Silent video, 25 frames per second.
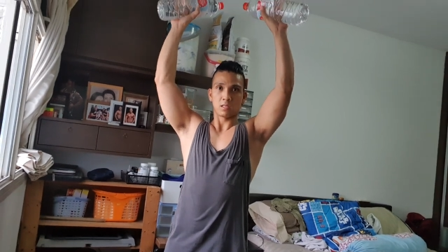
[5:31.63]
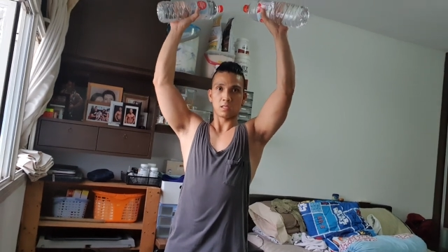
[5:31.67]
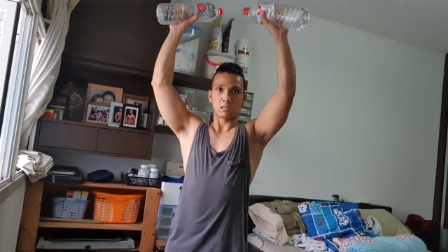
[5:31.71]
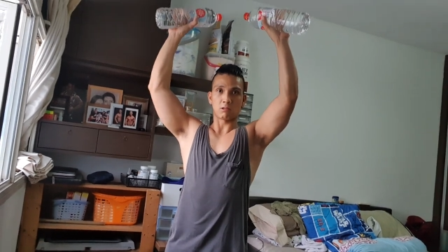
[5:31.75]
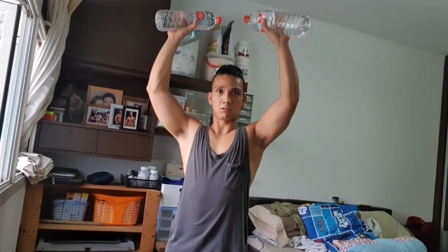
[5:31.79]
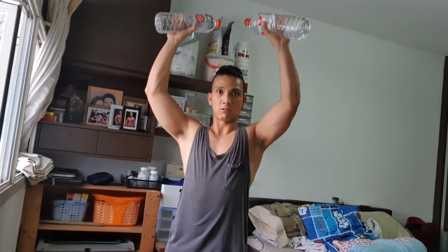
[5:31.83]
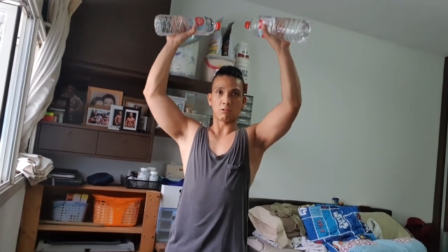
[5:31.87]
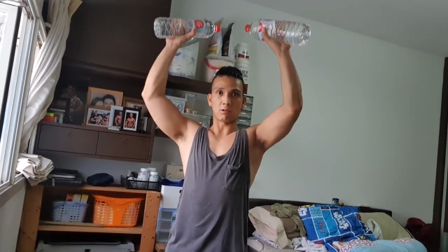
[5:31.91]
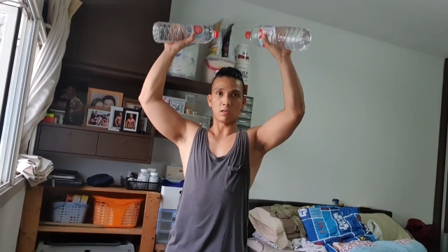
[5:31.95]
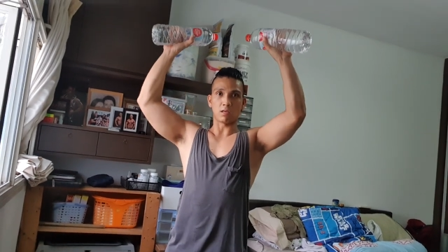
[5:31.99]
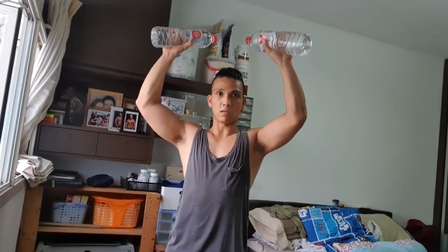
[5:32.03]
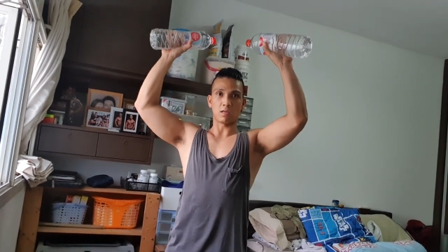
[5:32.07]

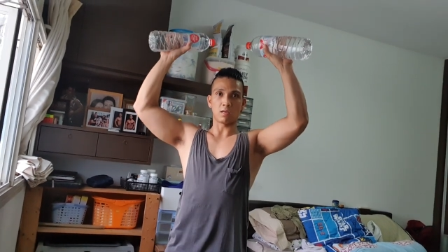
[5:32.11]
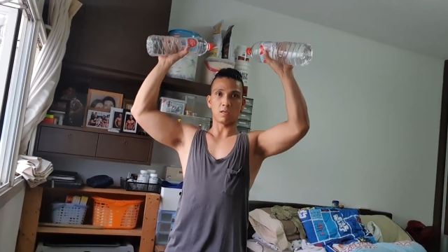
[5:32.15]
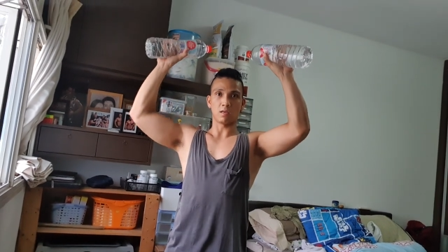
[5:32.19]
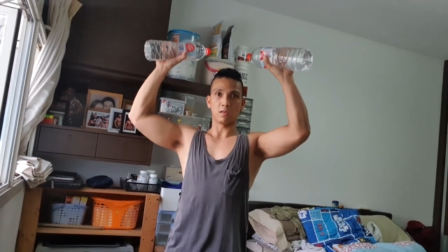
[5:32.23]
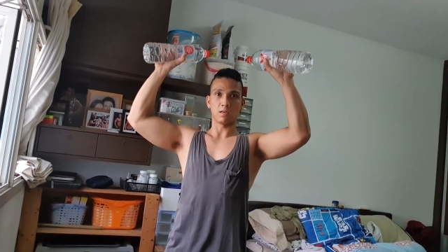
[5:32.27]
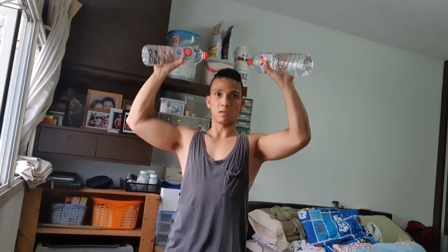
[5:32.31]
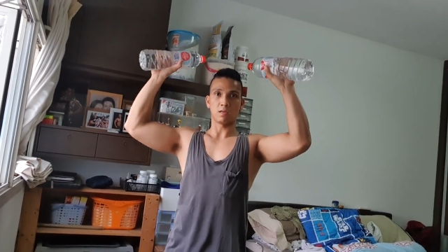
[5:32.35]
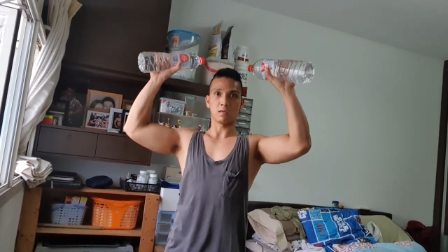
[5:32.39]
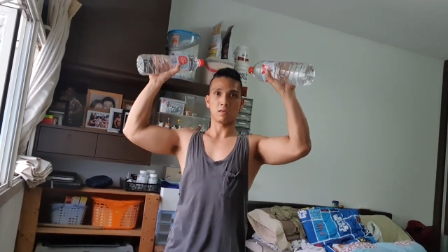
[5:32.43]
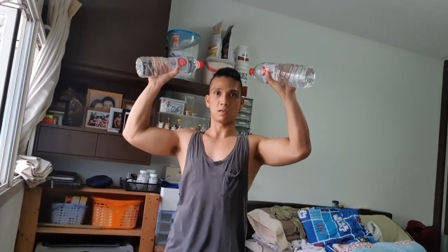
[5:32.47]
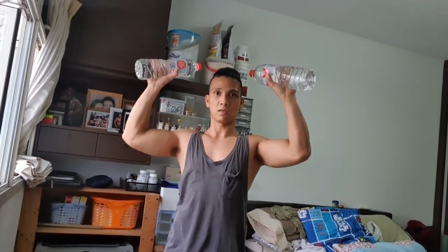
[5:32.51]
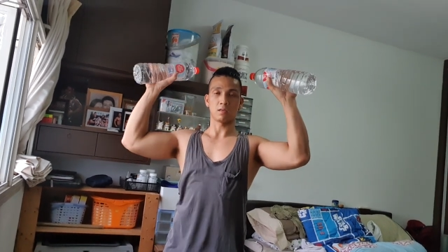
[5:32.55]
3,
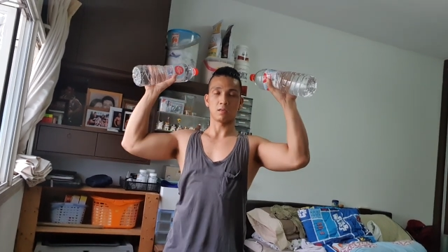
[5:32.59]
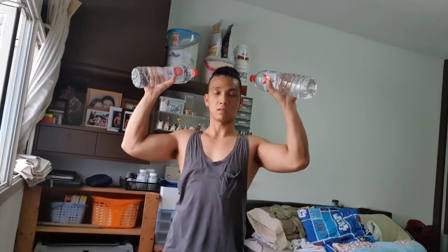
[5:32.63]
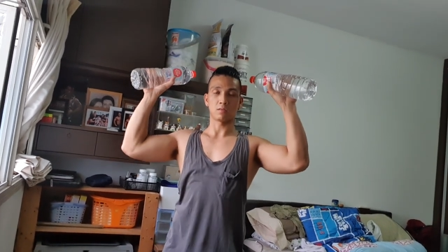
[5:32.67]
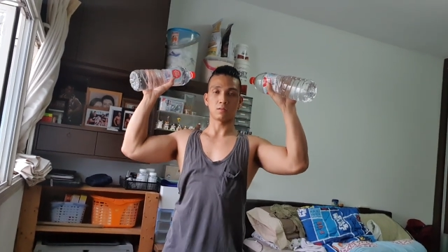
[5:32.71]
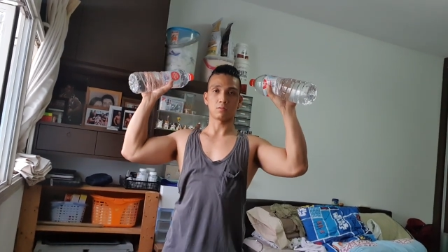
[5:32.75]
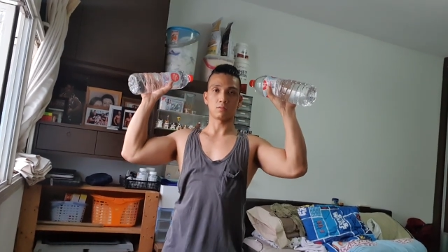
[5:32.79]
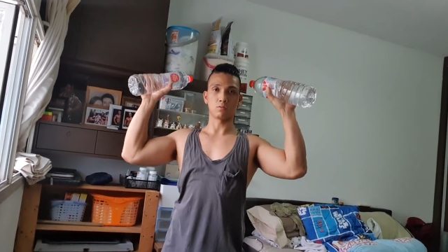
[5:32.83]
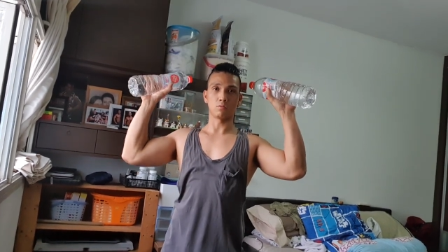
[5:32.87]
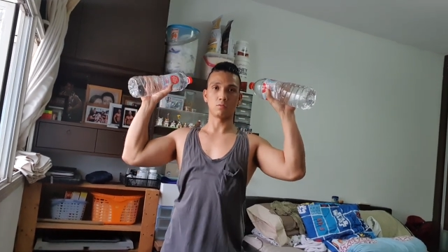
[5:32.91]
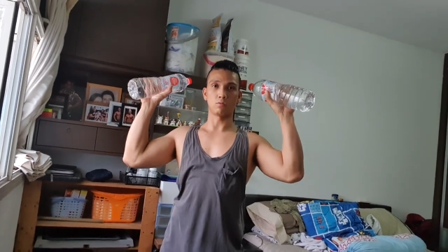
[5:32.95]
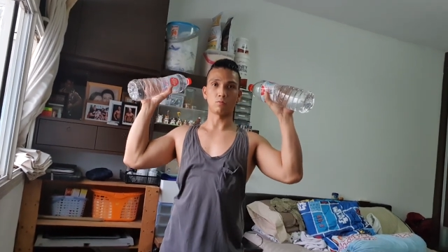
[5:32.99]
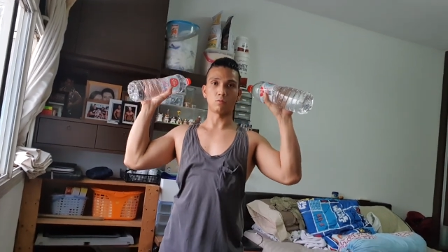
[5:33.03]

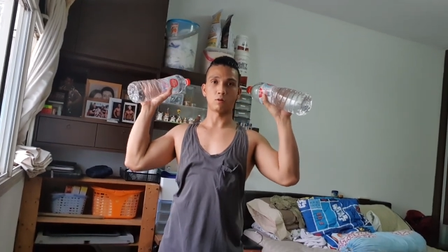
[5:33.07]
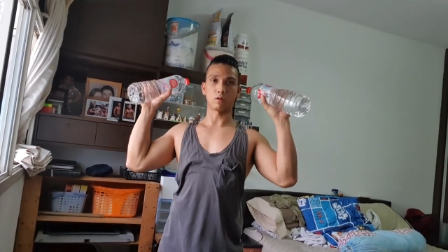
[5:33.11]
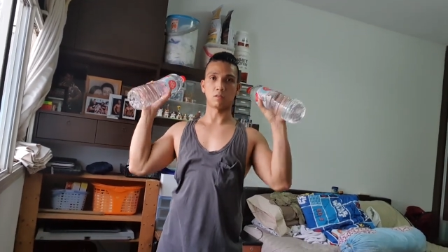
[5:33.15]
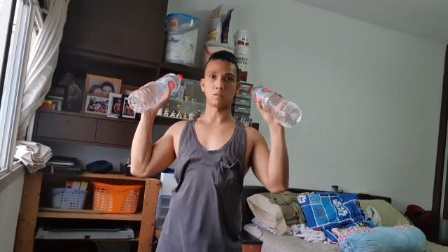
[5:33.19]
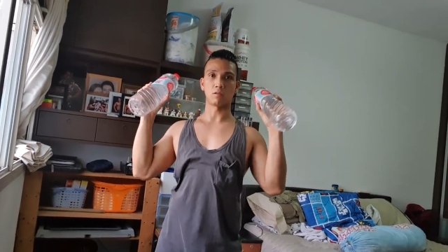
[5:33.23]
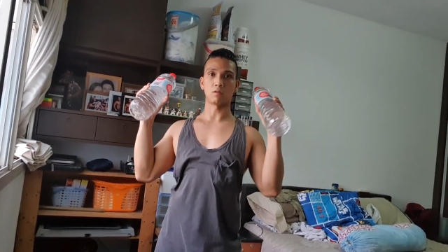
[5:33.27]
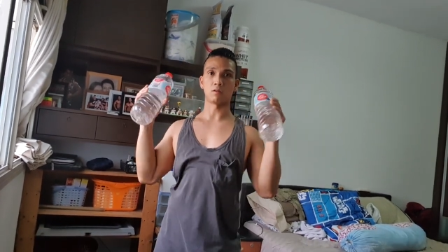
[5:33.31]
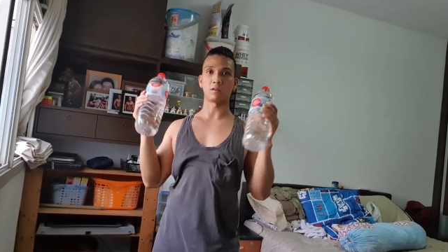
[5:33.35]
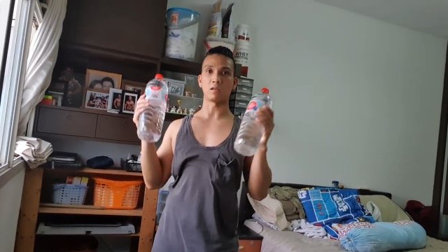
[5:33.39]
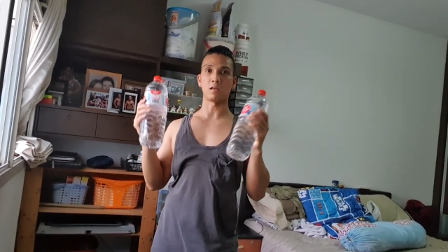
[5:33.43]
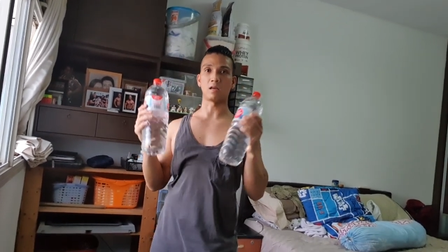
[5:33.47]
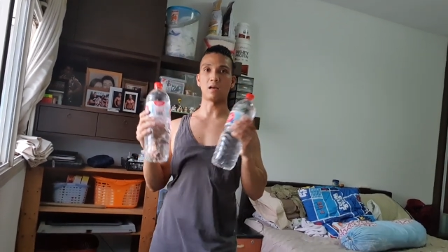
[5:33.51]
2, 1.
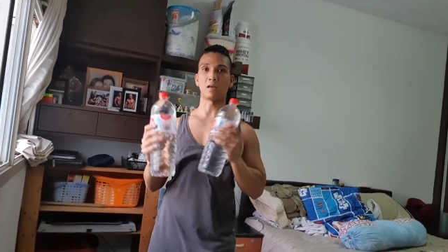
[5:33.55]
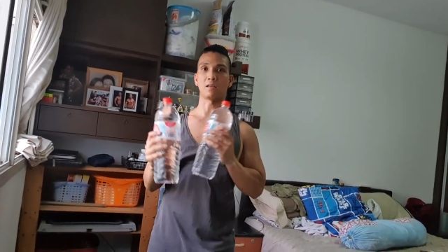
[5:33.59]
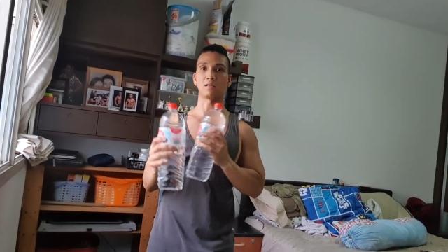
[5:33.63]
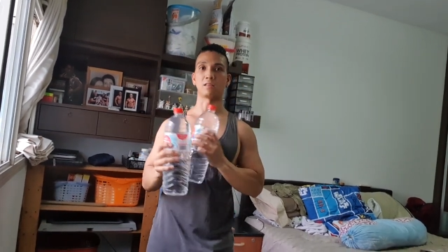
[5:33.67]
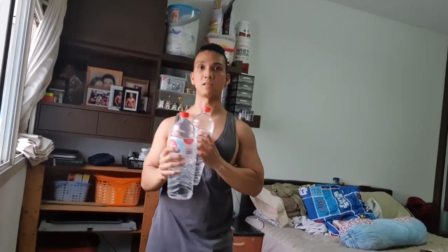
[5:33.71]
Yeah,